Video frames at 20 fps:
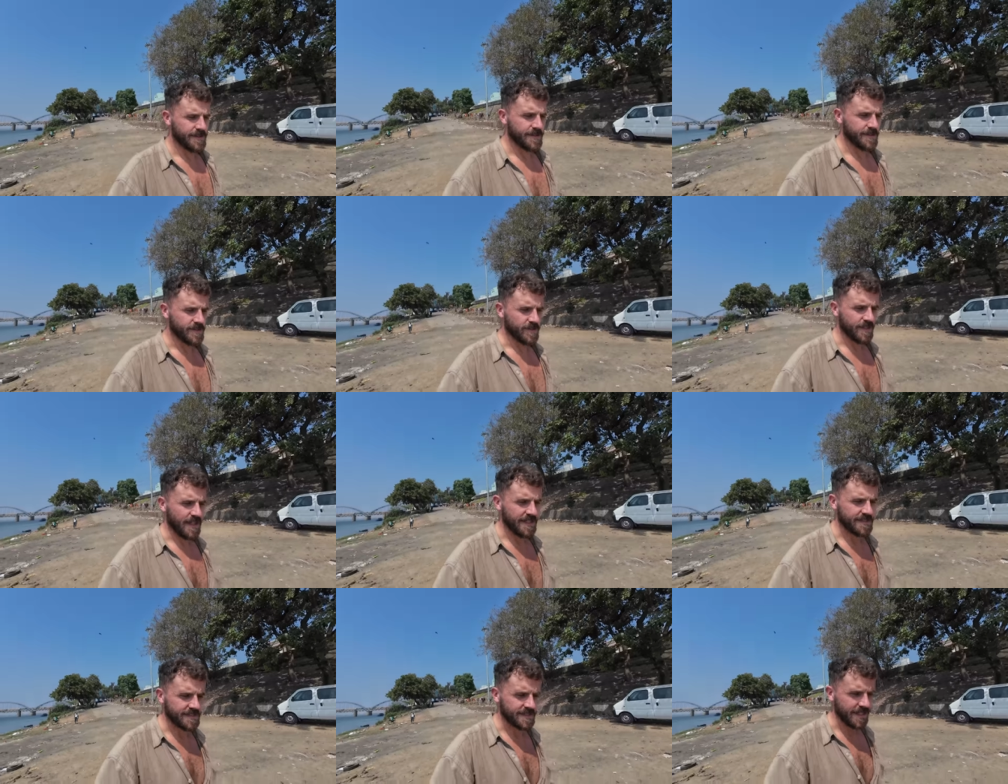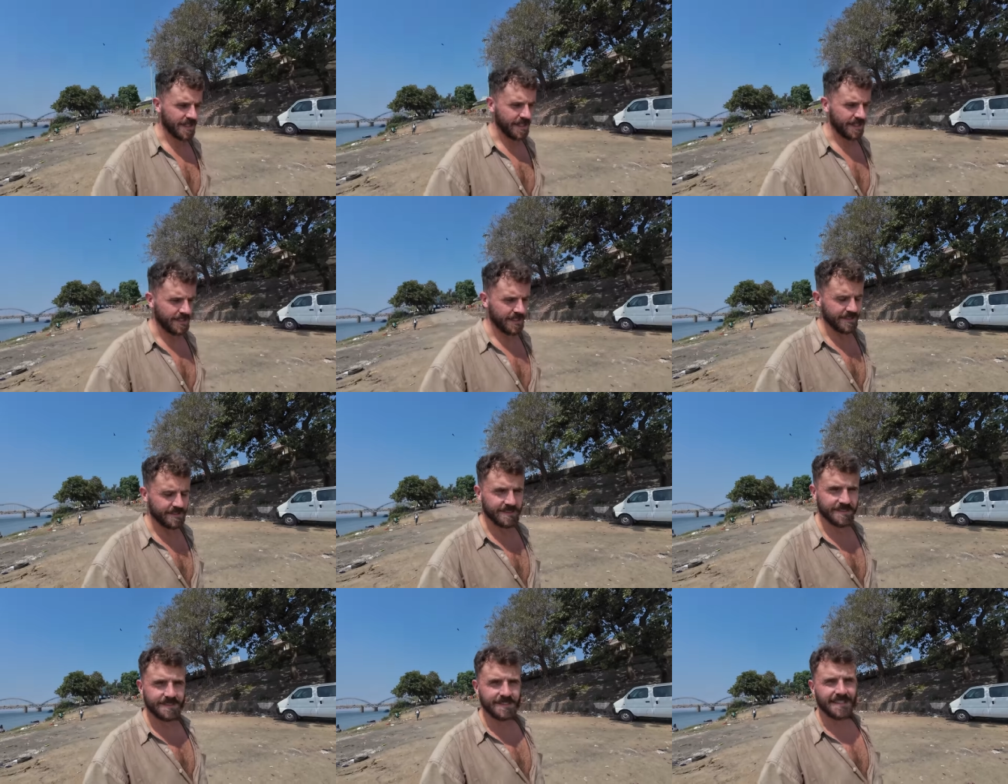So that's it.
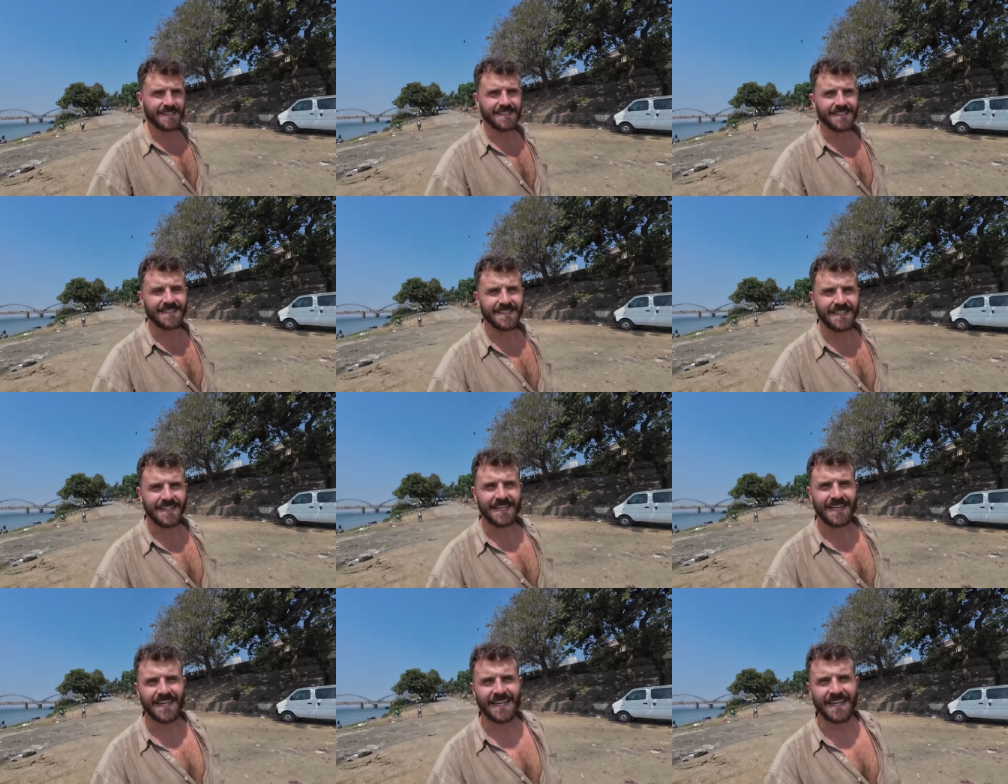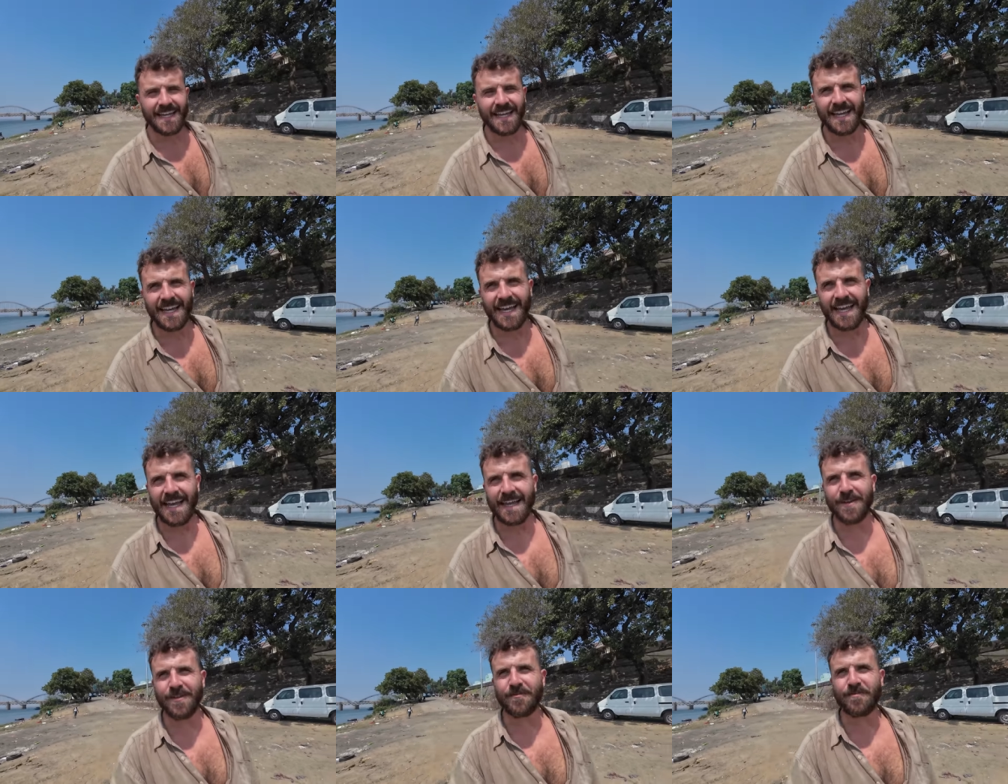That's the
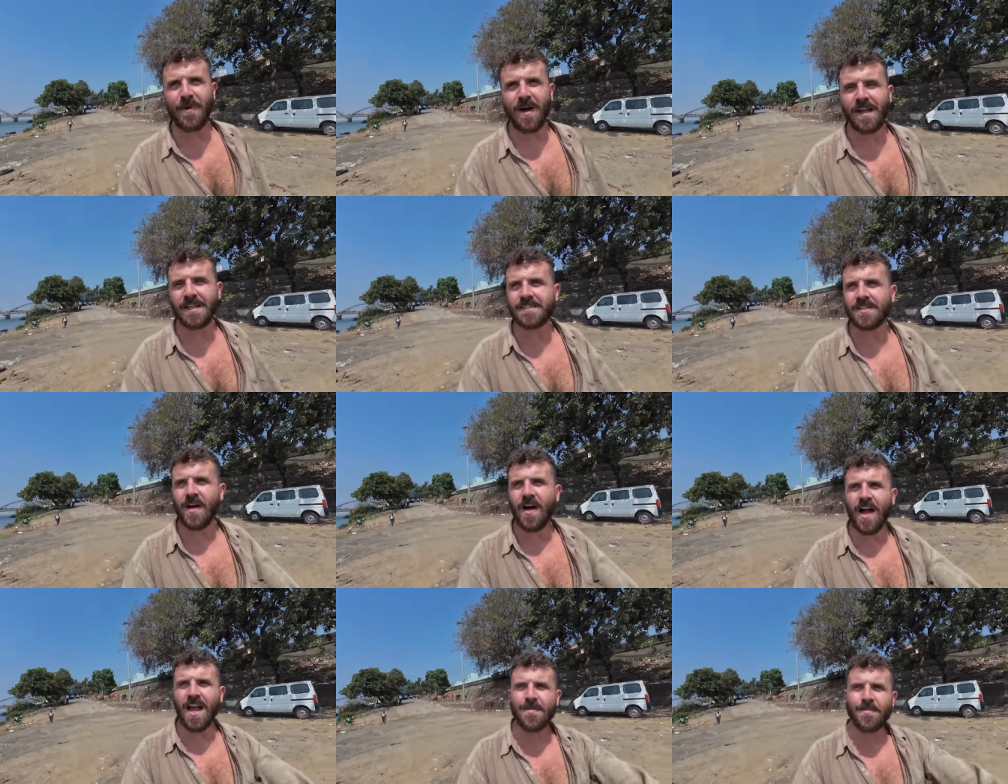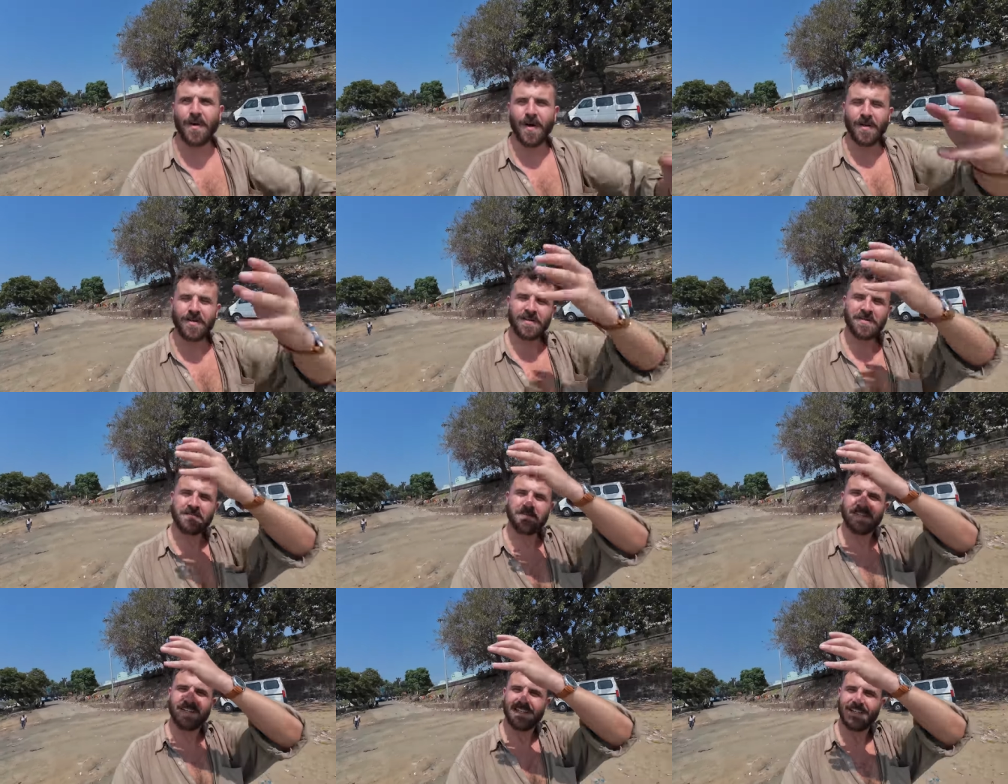end of my time
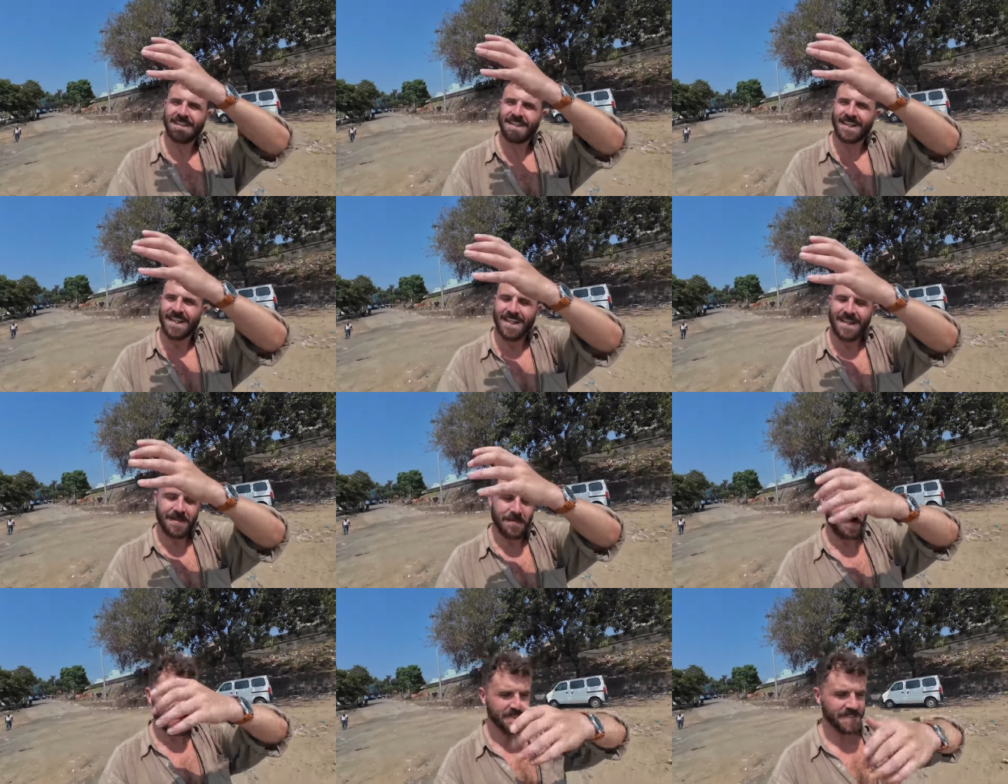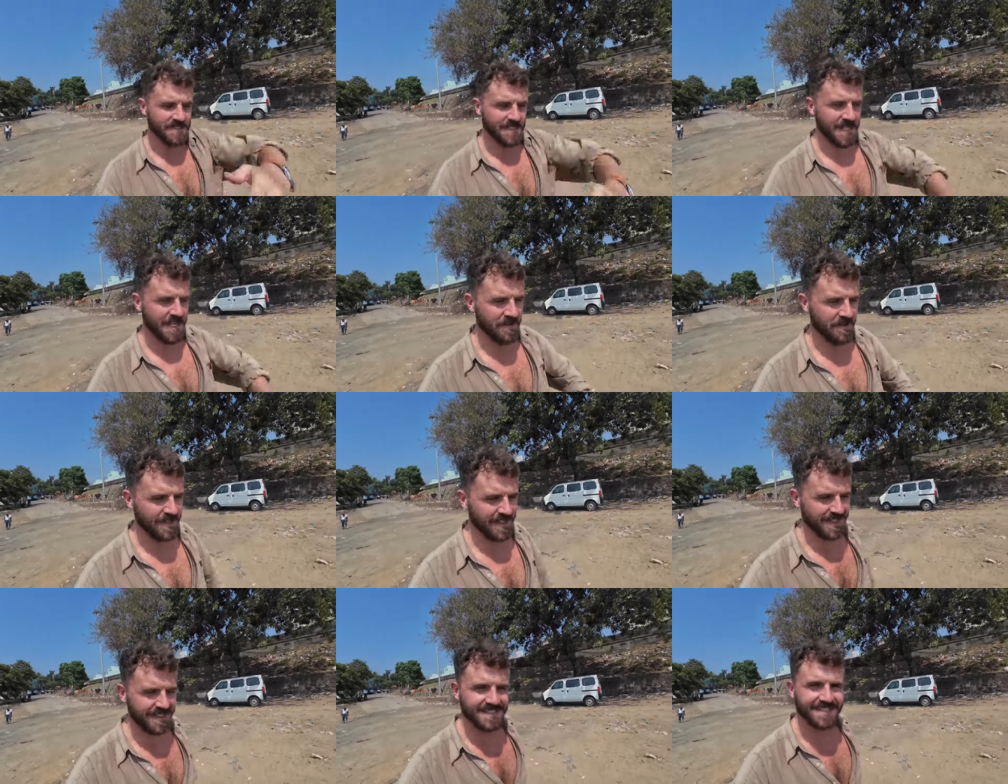on the
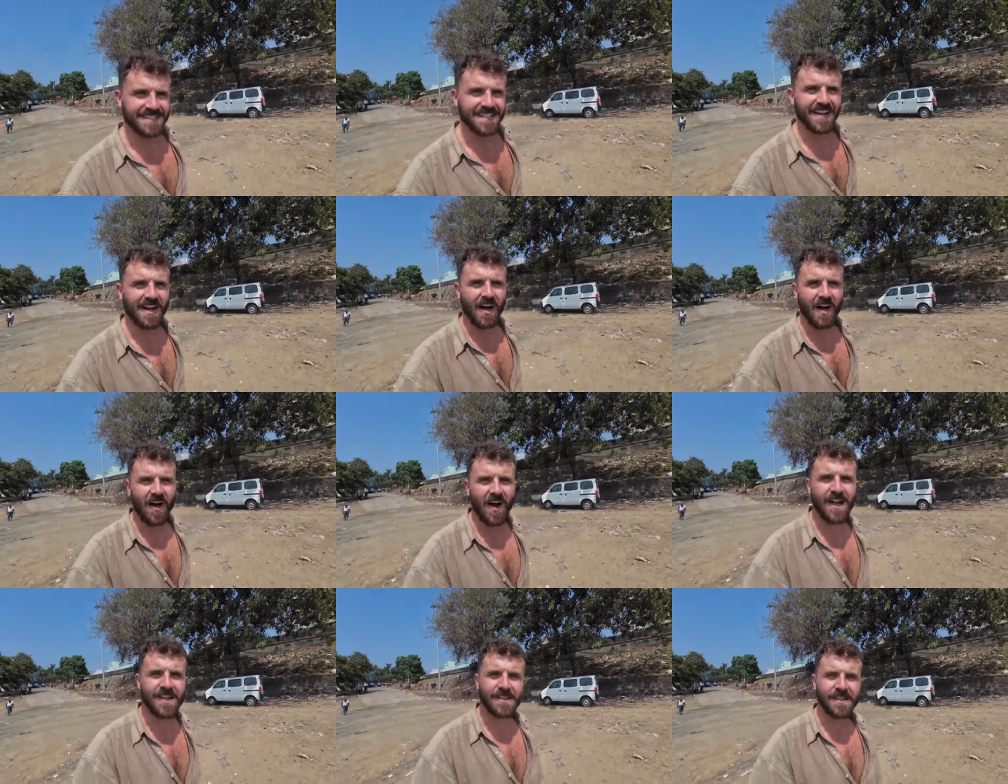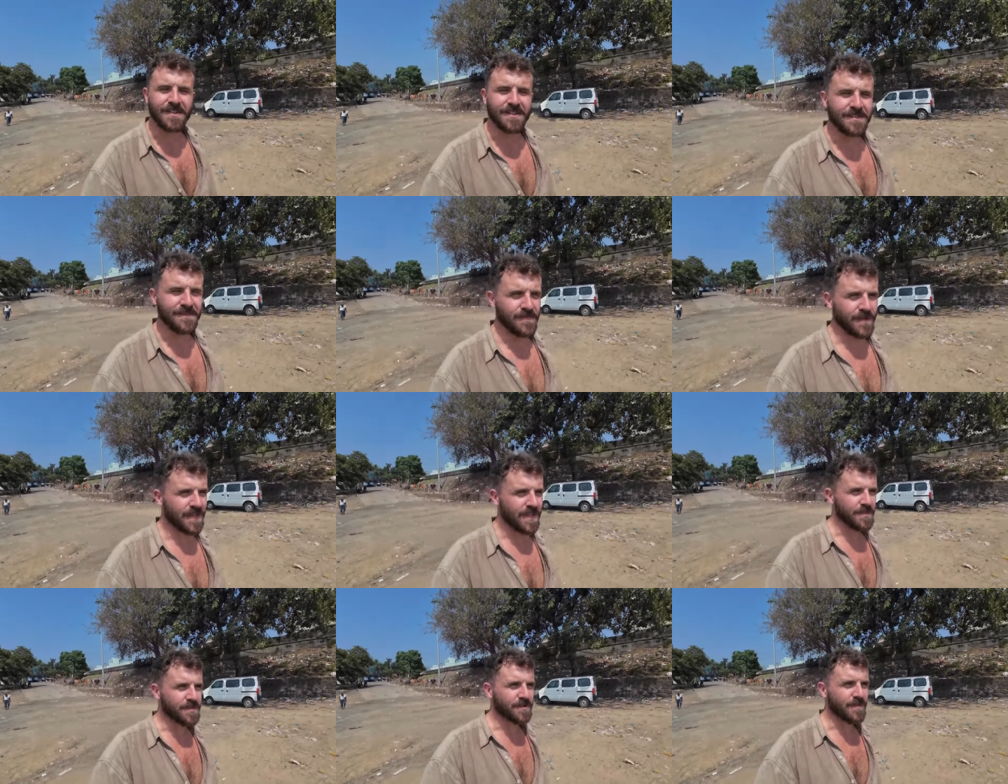mysterious island
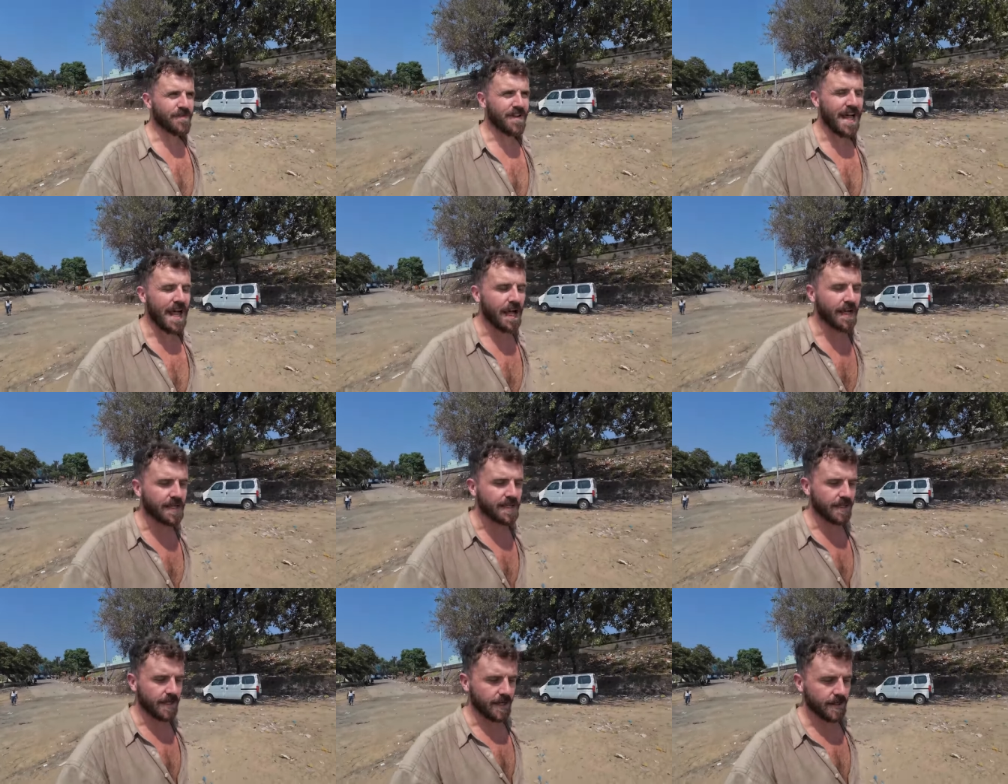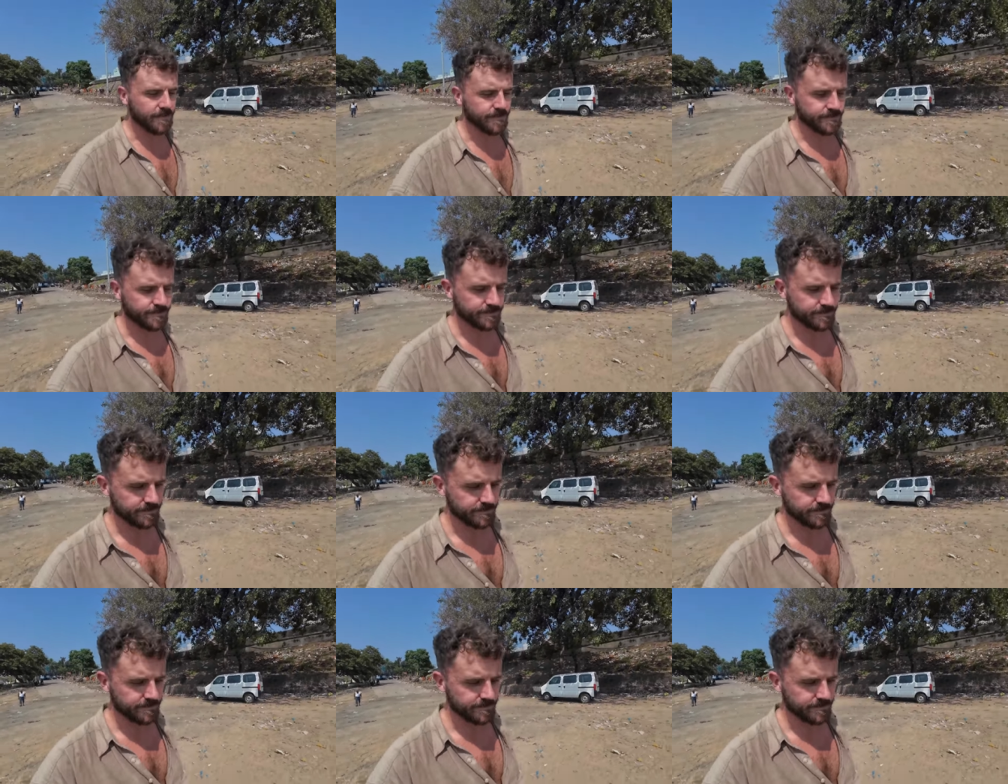village of Lanka.